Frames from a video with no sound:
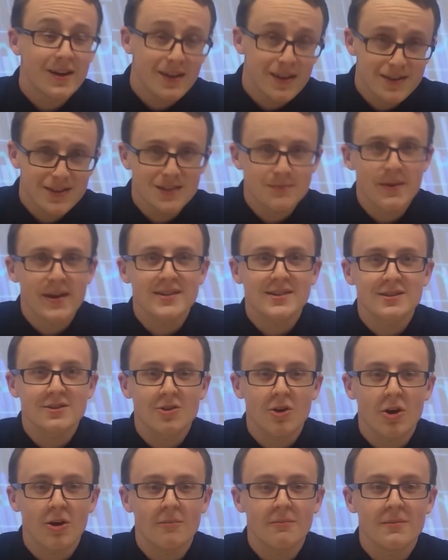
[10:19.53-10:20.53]
This is Mason
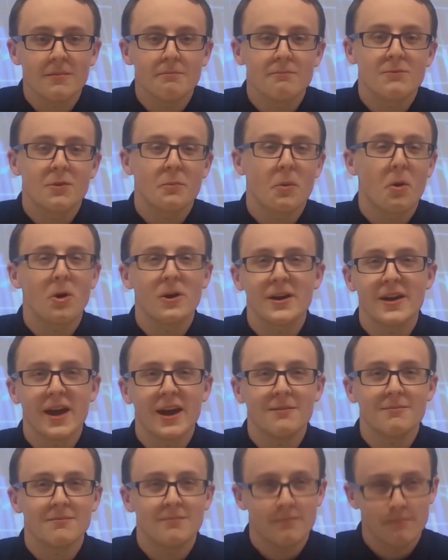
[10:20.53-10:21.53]
Cole, reporting
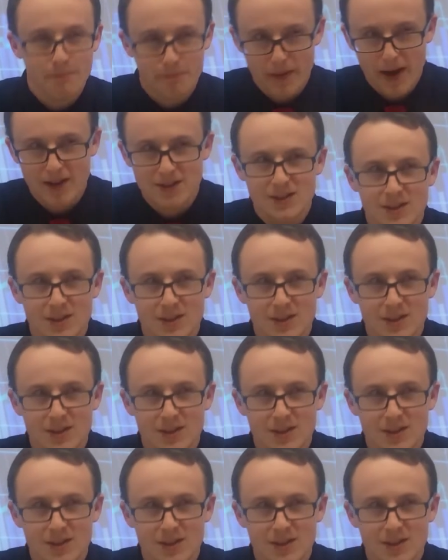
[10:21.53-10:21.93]
in. Back